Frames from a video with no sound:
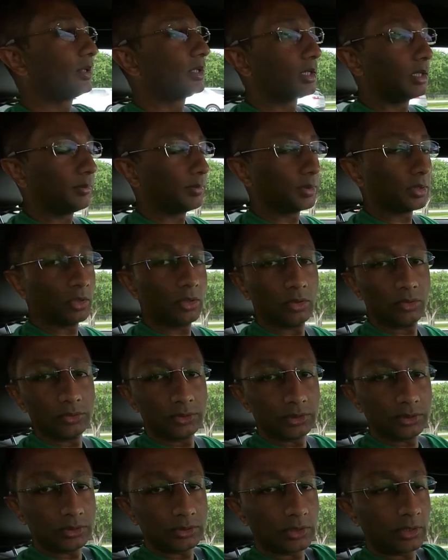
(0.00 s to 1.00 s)
A couple of
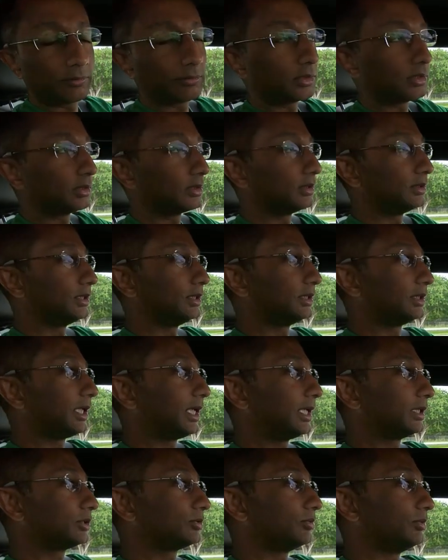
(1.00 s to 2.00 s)
hoses you have to
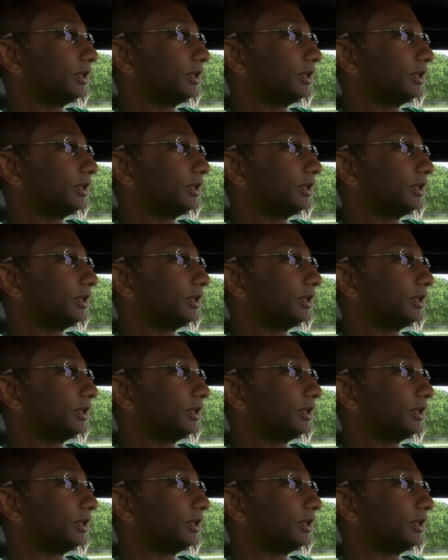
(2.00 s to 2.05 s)
detach,